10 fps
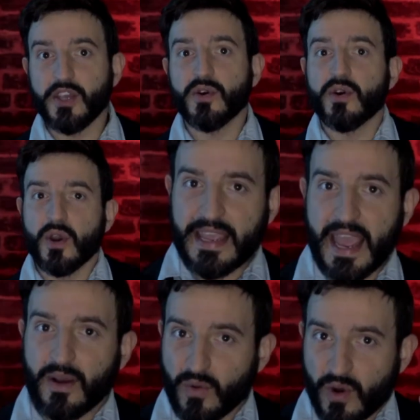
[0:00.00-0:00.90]
you,
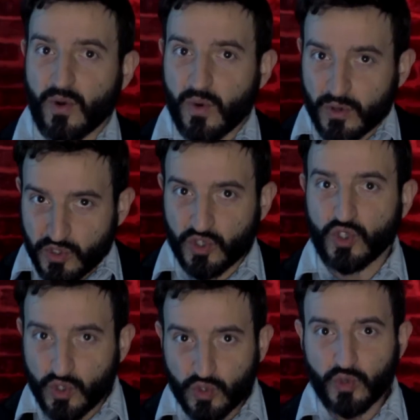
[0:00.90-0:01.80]
again, quote unquote,
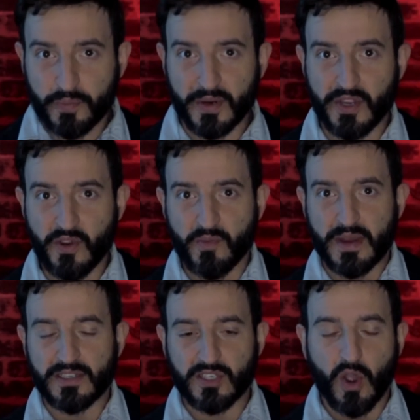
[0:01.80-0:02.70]

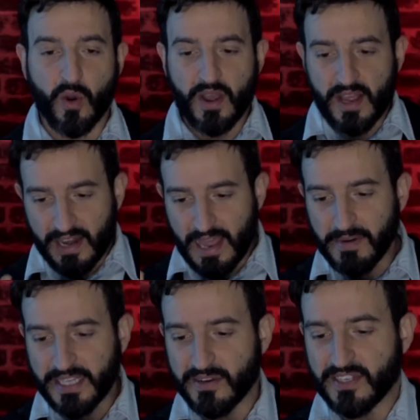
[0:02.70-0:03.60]
superhuman. So let
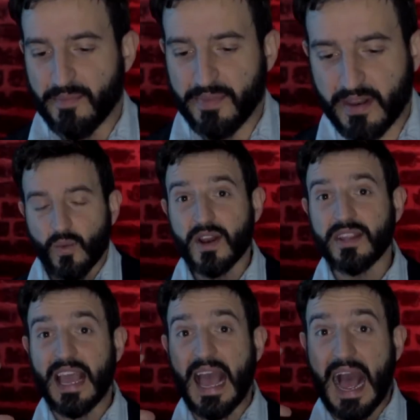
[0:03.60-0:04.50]
me tell you something. One of
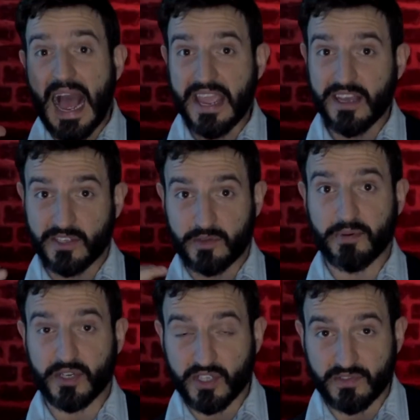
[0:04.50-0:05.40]
the highest
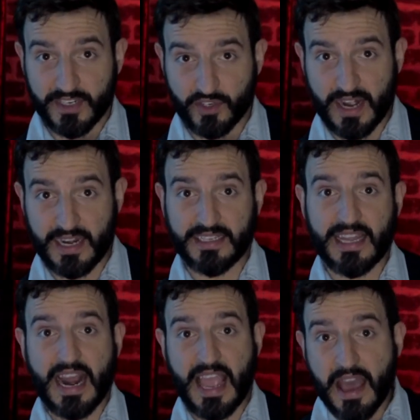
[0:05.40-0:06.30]
bursts of adrenaline
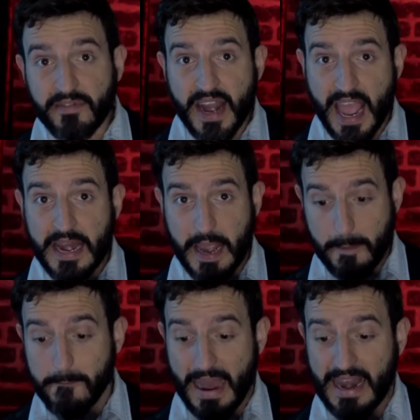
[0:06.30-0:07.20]
that I ever had
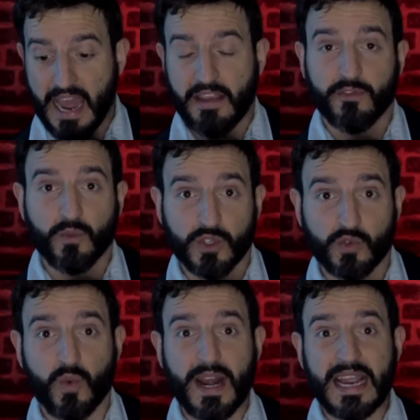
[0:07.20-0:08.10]
in my life
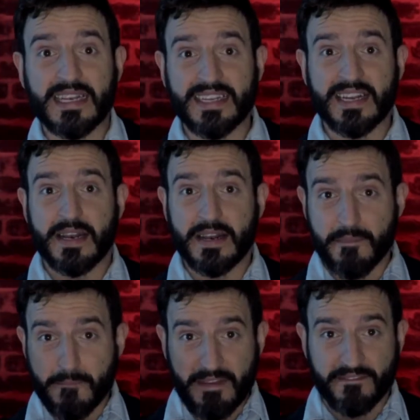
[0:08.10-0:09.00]
was when I did the,
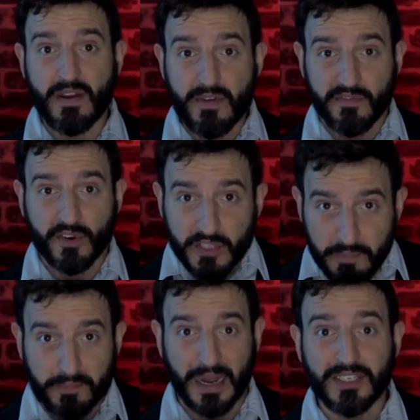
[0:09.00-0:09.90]
my very
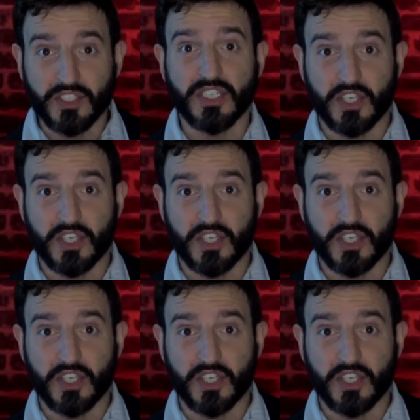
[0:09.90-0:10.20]
first bungee